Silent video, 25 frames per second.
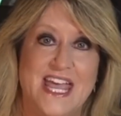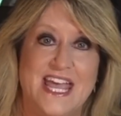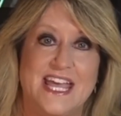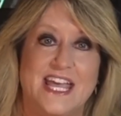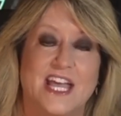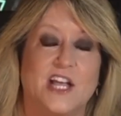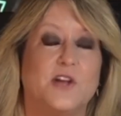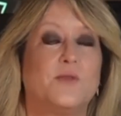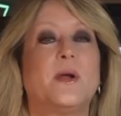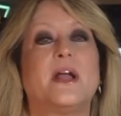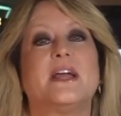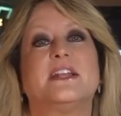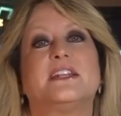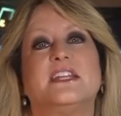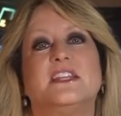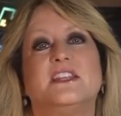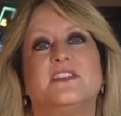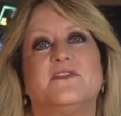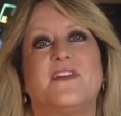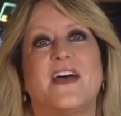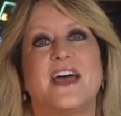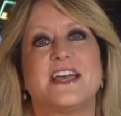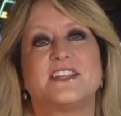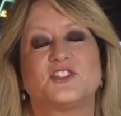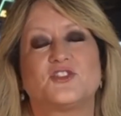And granting the
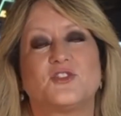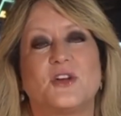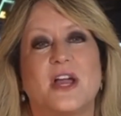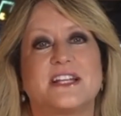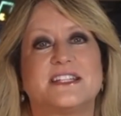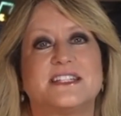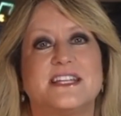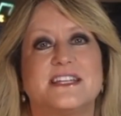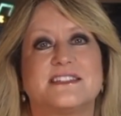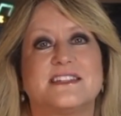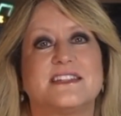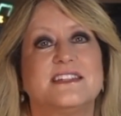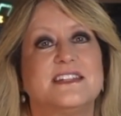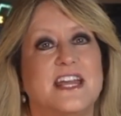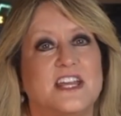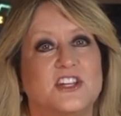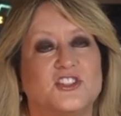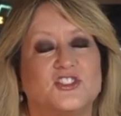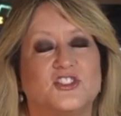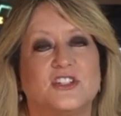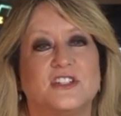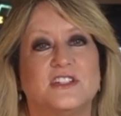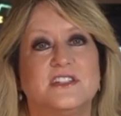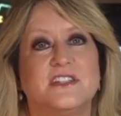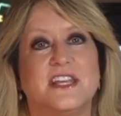Fast Track
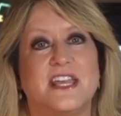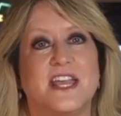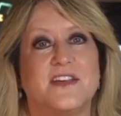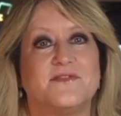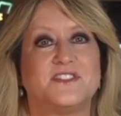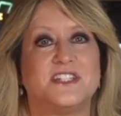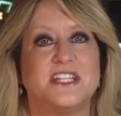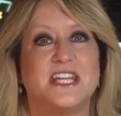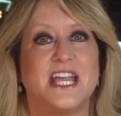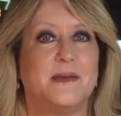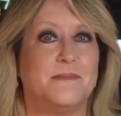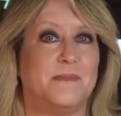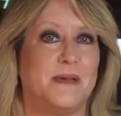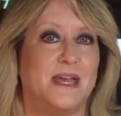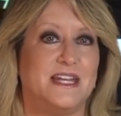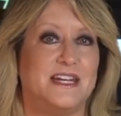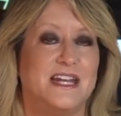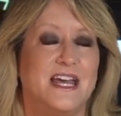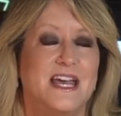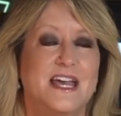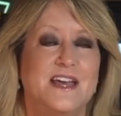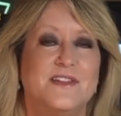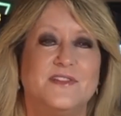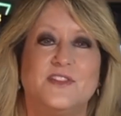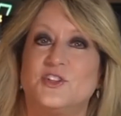designation, the FDA made
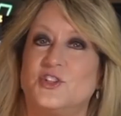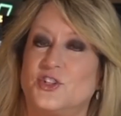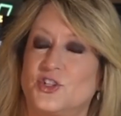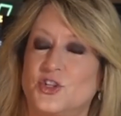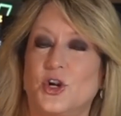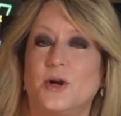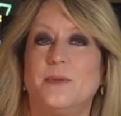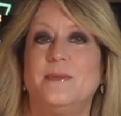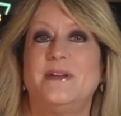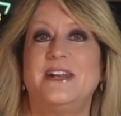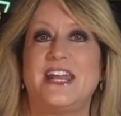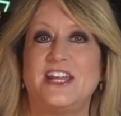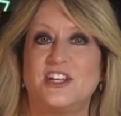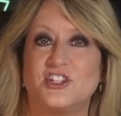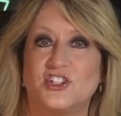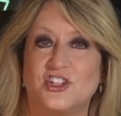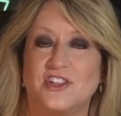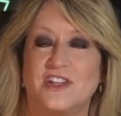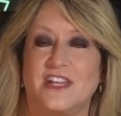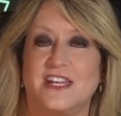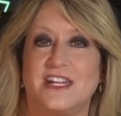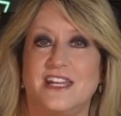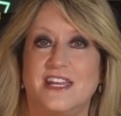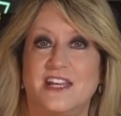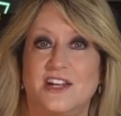the determination
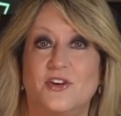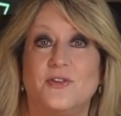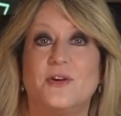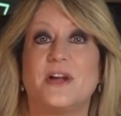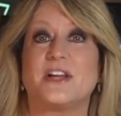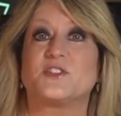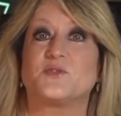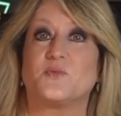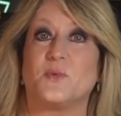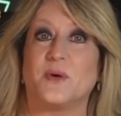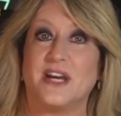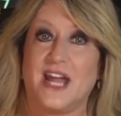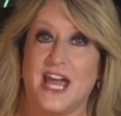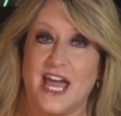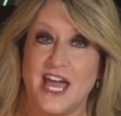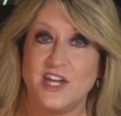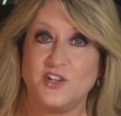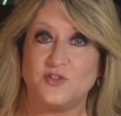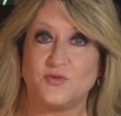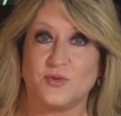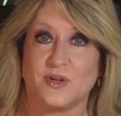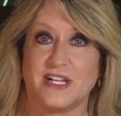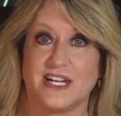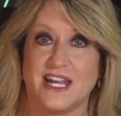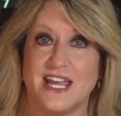that
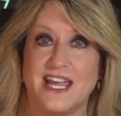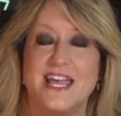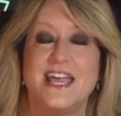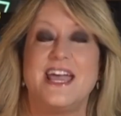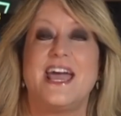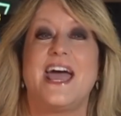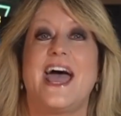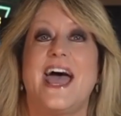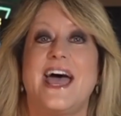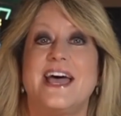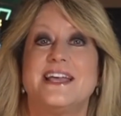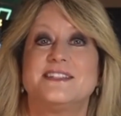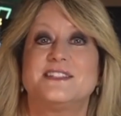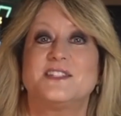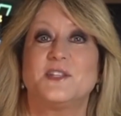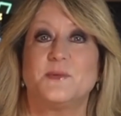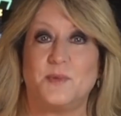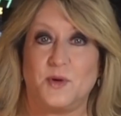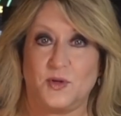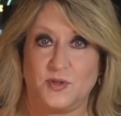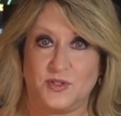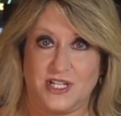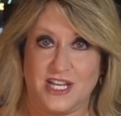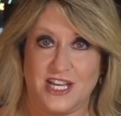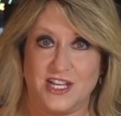NRX-100 has the
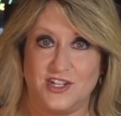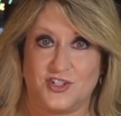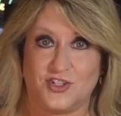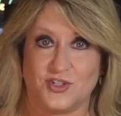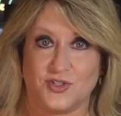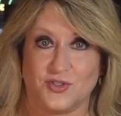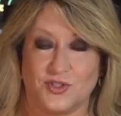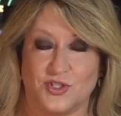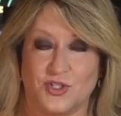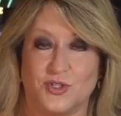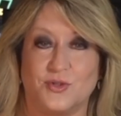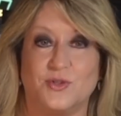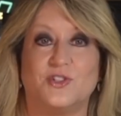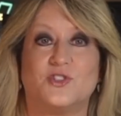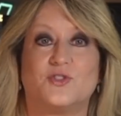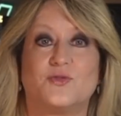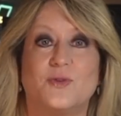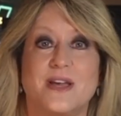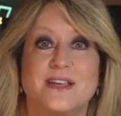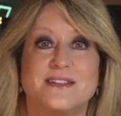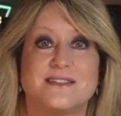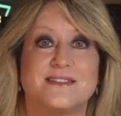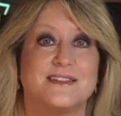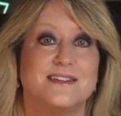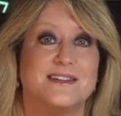potential to
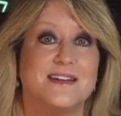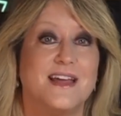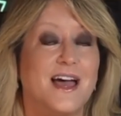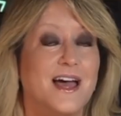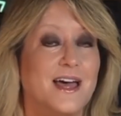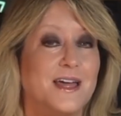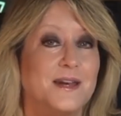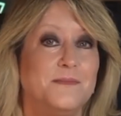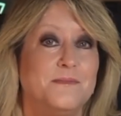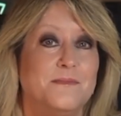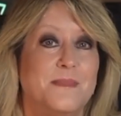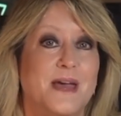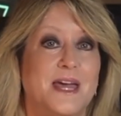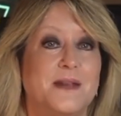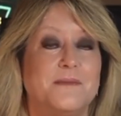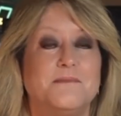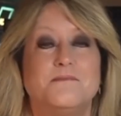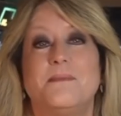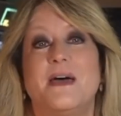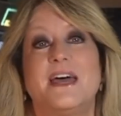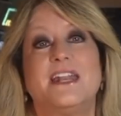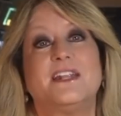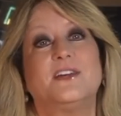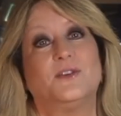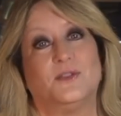address an unmet
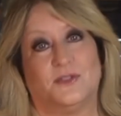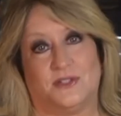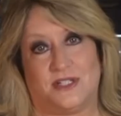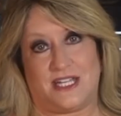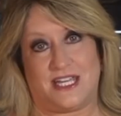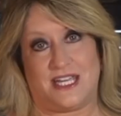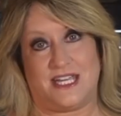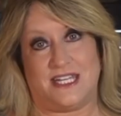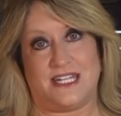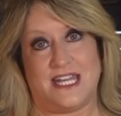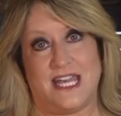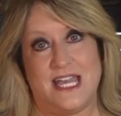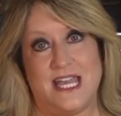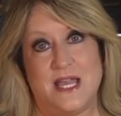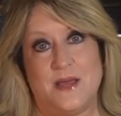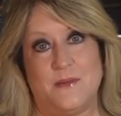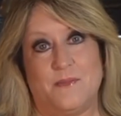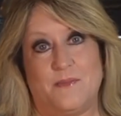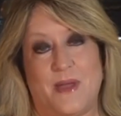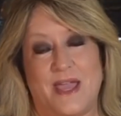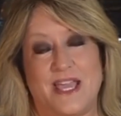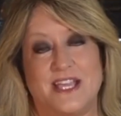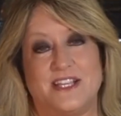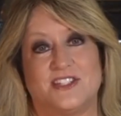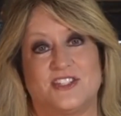medical need
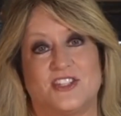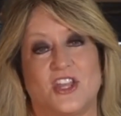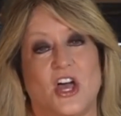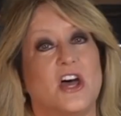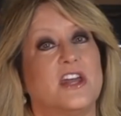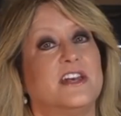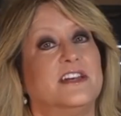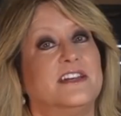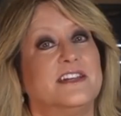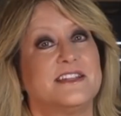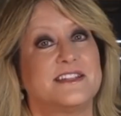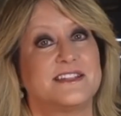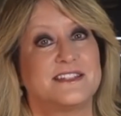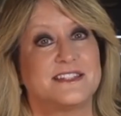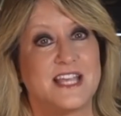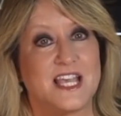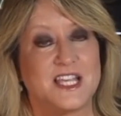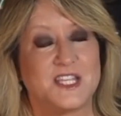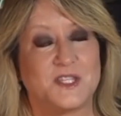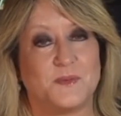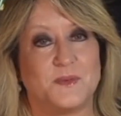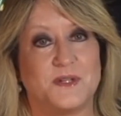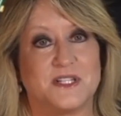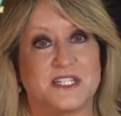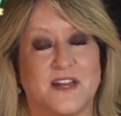based on an
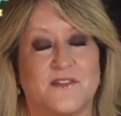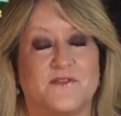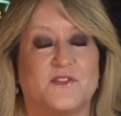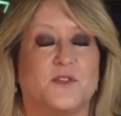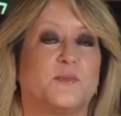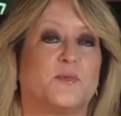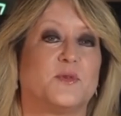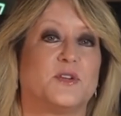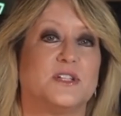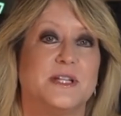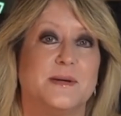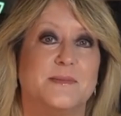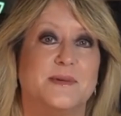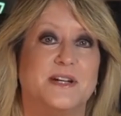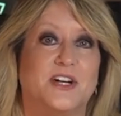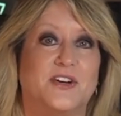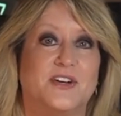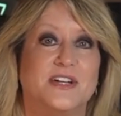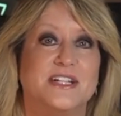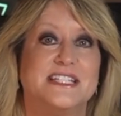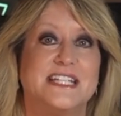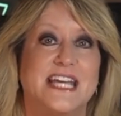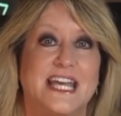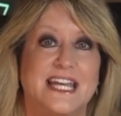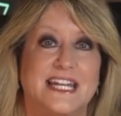assessment of the
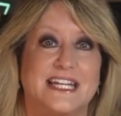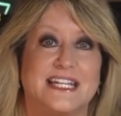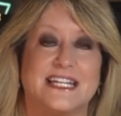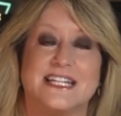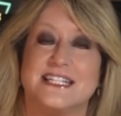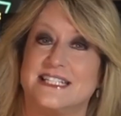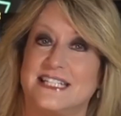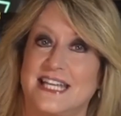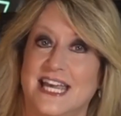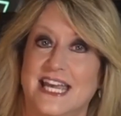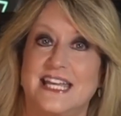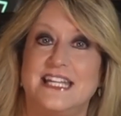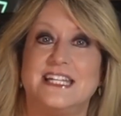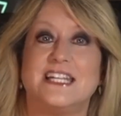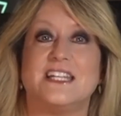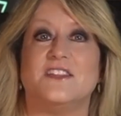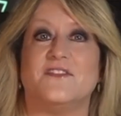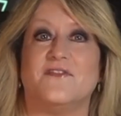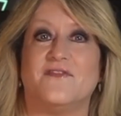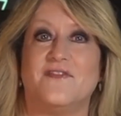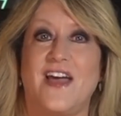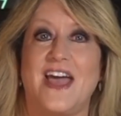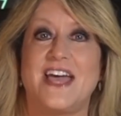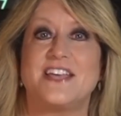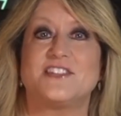preliminary data contained in the
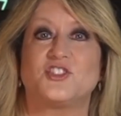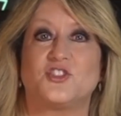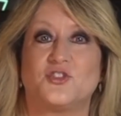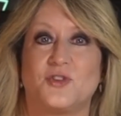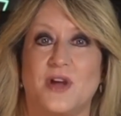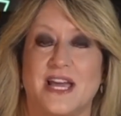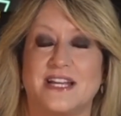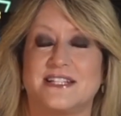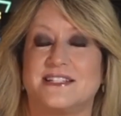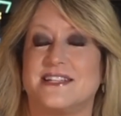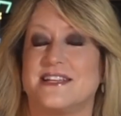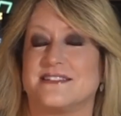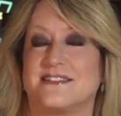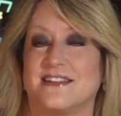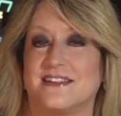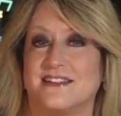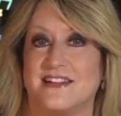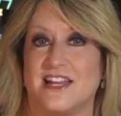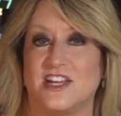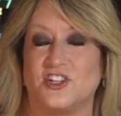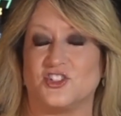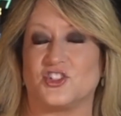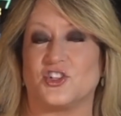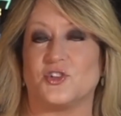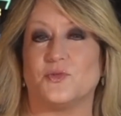Fast Track
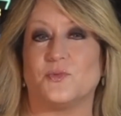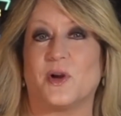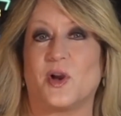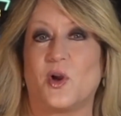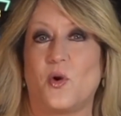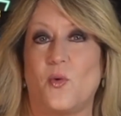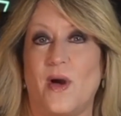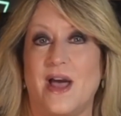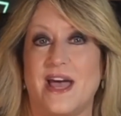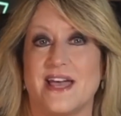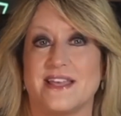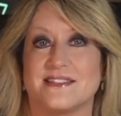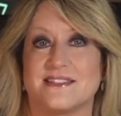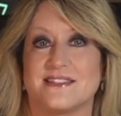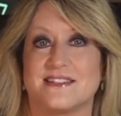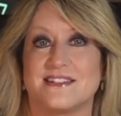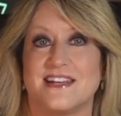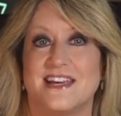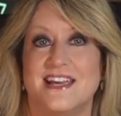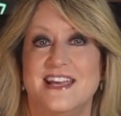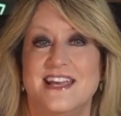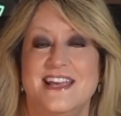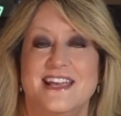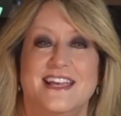designation request.